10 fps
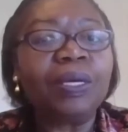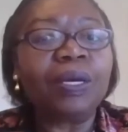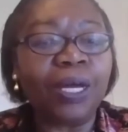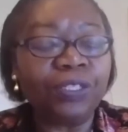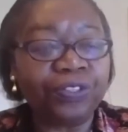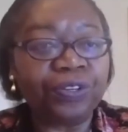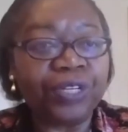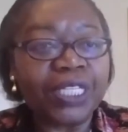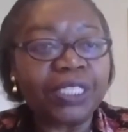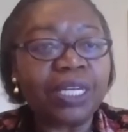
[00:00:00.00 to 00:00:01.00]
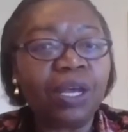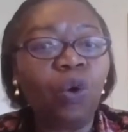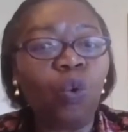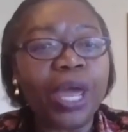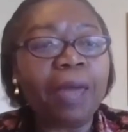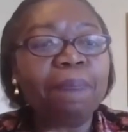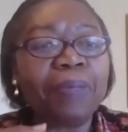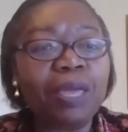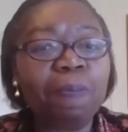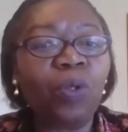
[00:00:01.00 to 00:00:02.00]
countries where
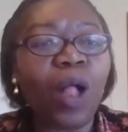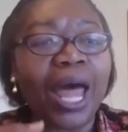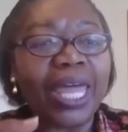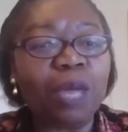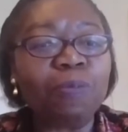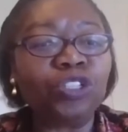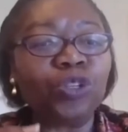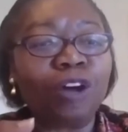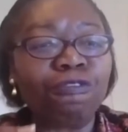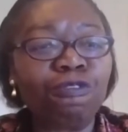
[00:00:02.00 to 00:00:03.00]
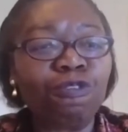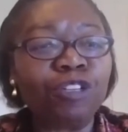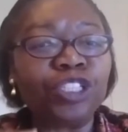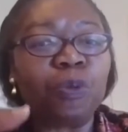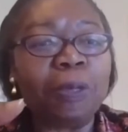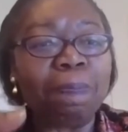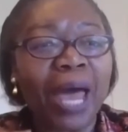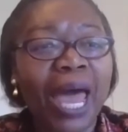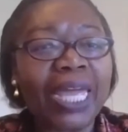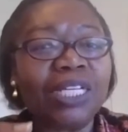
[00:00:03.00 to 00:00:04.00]
people are able to afford to be
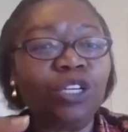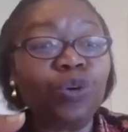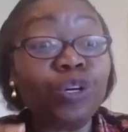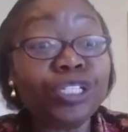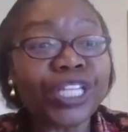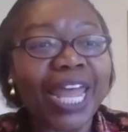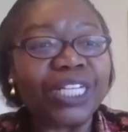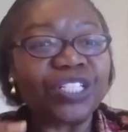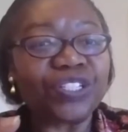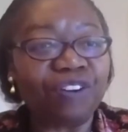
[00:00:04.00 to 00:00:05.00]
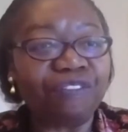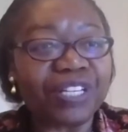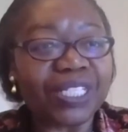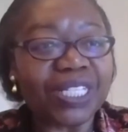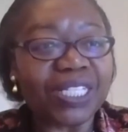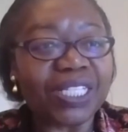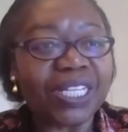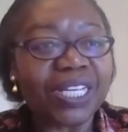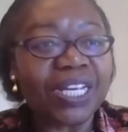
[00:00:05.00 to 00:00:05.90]
buying goods and services